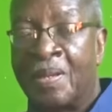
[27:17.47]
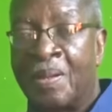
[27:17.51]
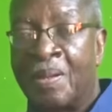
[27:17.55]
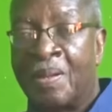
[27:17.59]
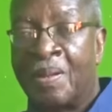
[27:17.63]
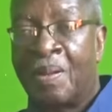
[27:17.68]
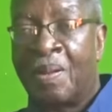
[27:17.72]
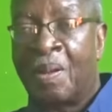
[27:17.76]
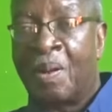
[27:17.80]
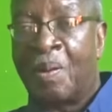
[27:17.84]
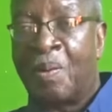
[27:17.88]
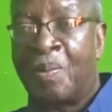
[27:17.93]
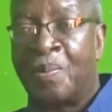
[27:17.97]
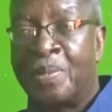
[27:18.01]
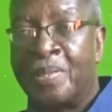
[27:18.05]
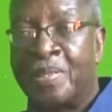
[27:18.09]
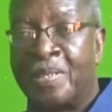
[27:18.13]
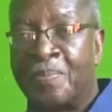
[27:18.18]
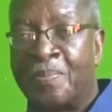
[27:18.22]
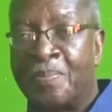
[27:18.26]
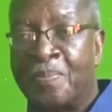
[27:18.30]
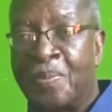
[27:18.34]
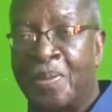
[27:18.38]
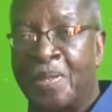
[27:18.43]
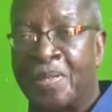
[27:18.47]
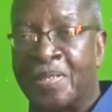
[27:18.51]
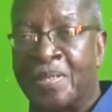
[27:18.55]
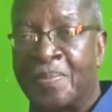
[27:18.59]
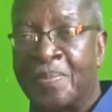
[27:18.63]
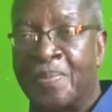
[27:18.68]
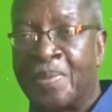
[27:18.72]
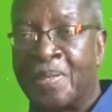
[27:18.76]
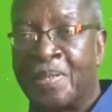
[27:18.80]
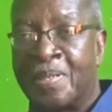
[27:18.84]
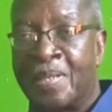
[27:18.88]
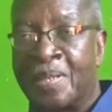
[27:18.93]
how is it
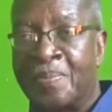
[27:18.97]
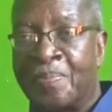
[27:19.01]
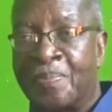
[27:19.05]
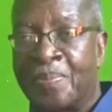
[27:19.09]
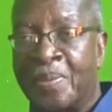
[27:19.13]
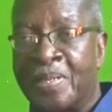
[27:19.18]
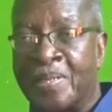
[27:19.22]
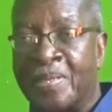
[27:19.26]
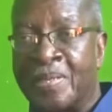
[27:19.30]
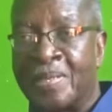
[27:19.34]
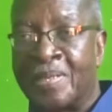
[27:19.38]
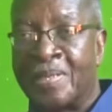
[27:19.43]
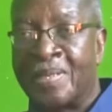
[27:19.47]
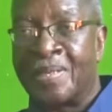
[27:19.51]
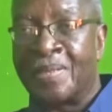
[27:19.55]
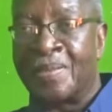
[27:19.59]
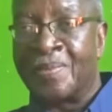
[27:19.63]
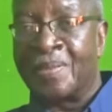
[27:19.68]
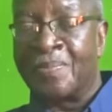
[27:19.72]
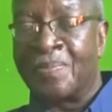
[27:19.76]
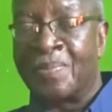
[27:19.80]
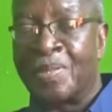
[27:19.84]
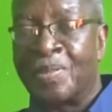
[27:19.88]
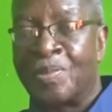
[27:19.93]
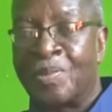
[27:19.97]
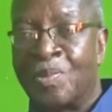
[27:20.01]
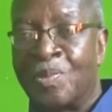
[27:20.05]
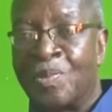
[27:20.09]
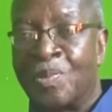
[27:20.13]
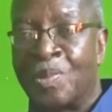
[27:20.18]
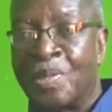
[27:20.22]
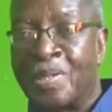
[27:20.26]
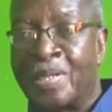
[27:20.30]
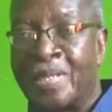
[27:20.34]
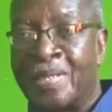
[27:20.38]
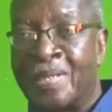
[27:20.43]
possible that President
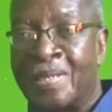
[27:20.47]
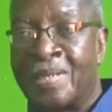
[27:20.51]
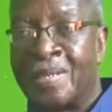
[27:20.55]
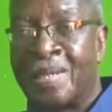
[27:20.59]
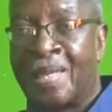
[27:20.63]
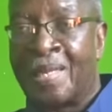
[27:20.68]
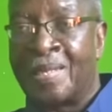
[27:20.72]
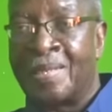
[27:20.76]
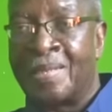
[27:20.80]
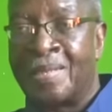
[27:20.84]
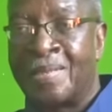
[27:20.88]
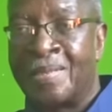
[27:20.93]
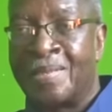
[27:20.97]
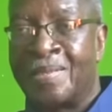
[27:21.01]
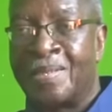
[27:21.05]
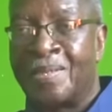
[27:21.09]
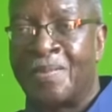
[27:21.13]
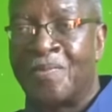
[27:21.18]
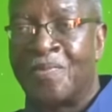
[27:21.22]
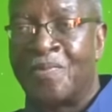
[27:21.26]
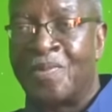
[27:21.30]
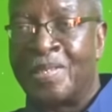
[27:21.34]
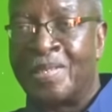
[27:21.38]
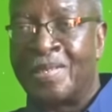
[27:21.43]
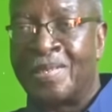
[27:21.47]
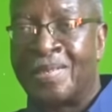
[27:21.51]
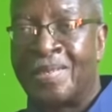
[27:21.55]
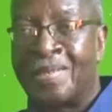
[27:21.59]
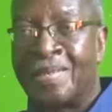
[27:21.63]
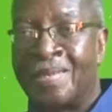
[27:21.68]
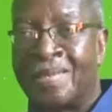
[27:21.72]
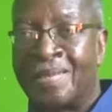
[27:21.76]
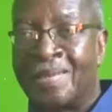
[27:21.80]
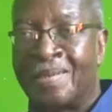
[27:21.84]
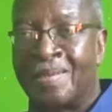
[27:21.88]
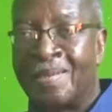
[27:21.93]
Maduro can land in St.
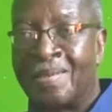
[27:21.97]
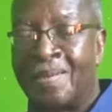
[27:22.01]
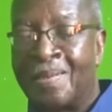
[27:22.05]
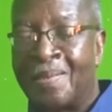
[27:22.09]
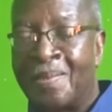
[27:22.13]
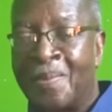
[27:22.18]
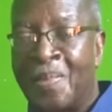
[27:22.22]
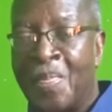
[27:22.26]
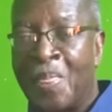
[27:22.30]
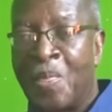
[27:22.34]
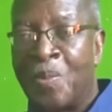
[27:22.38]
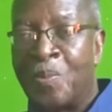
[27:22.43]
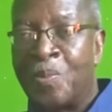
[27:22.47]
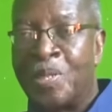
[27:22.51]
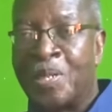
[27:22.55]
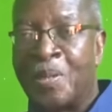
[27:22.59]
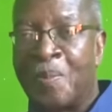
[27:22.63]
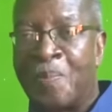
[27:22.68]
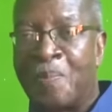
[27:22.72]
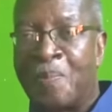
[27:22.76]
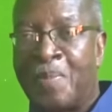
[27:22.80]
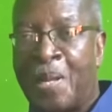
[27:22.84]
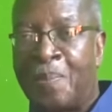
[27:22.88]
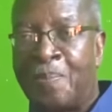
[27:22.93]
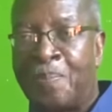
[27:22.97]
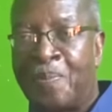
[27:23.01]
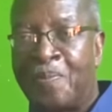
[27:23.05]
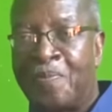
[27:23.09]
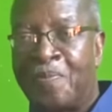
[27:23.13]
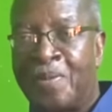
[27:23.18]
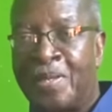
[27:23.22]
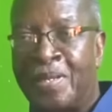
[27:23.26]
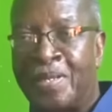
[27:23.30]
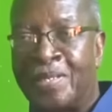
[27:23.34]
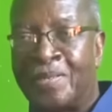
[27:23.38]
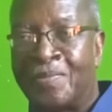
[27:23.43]
Vincent with a map of
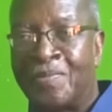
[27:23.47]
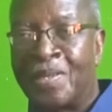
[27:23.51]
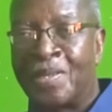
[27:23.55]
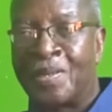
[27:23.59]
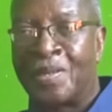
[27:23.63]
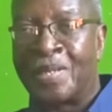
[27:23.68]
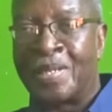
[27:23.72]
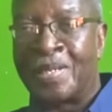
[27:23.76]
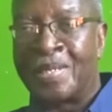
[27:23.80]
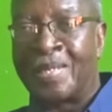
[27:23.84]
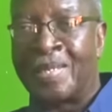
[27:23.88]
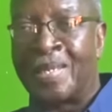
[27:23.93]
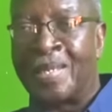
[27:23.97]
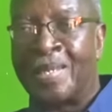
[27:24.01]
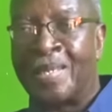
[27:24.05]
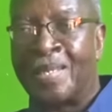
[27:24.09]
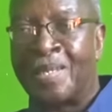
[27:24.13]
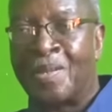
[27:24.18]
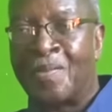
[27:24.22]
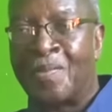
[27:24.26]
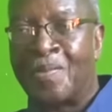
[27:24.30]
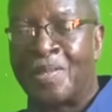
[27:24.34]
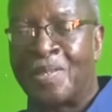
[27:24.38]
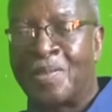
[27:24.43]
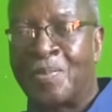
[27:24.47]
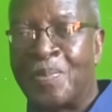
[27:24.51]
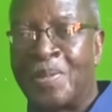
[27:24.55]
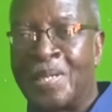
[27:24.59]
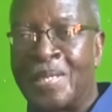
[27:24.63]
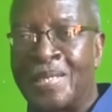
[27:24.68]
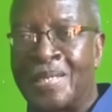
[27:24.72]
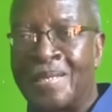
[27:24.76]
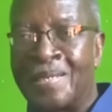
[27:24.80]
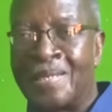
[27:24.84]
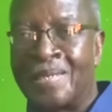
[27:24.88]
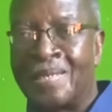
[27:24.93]
Venezuela on the tail end of his plane,